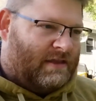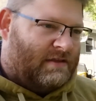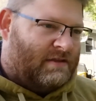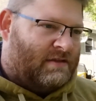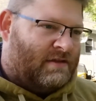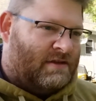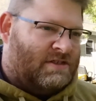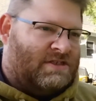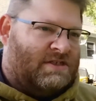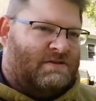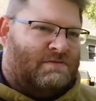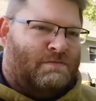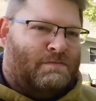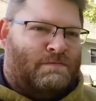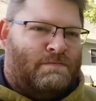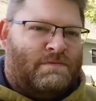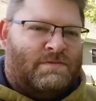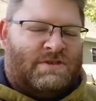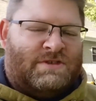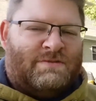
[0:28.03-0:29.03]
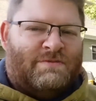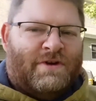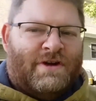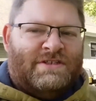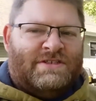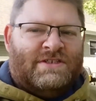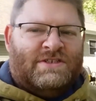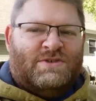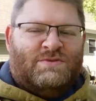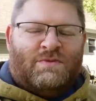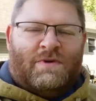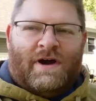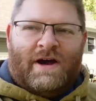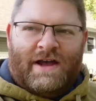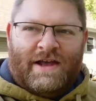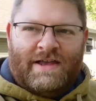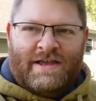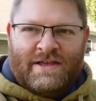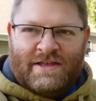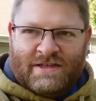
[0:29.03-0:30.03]
there's some reasons
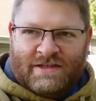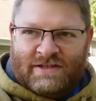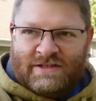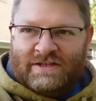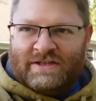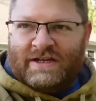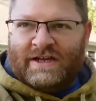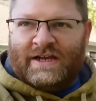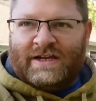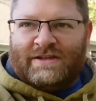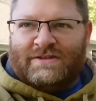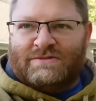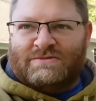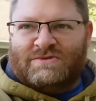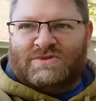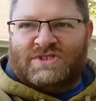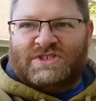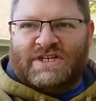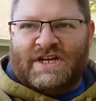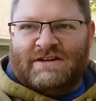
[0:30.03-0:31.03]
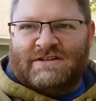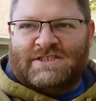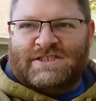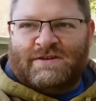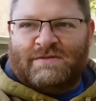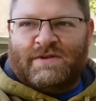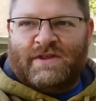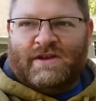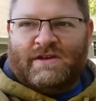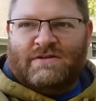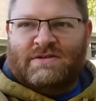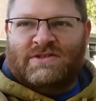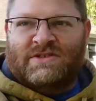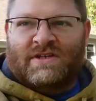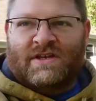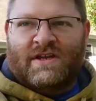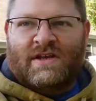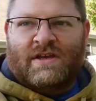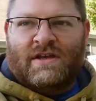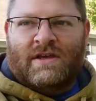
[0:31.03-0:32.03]
why. I'll share some of those.
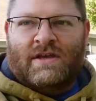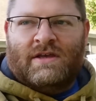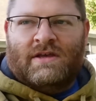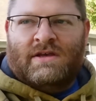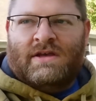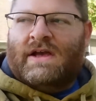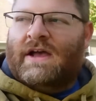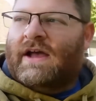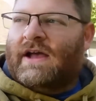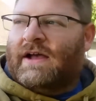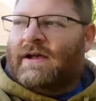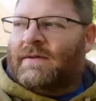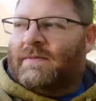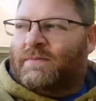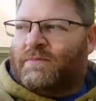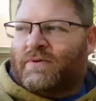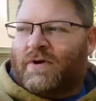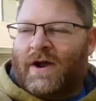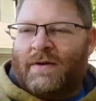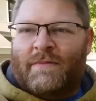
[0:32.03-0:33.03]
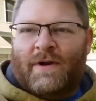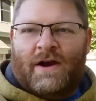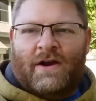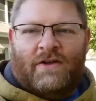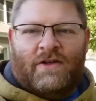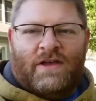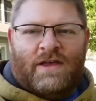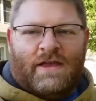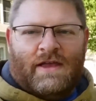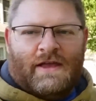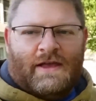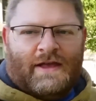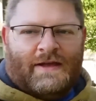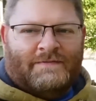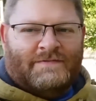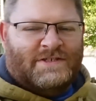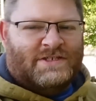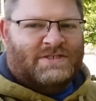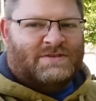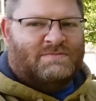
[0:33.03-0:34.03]
Primarily, I've
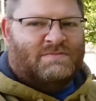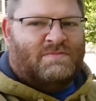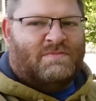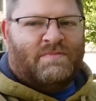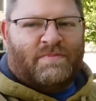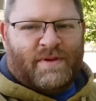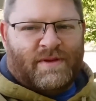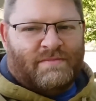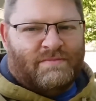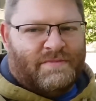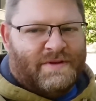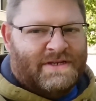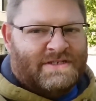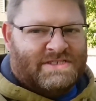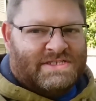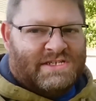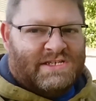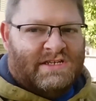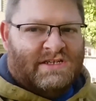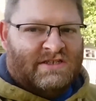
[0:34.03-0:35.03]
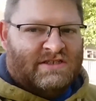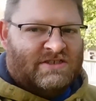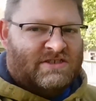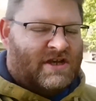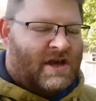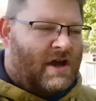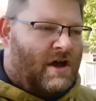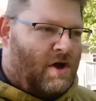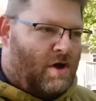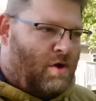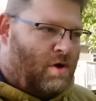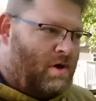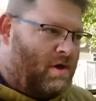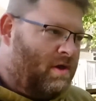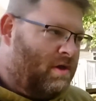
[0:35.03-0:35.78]
just been busy. So,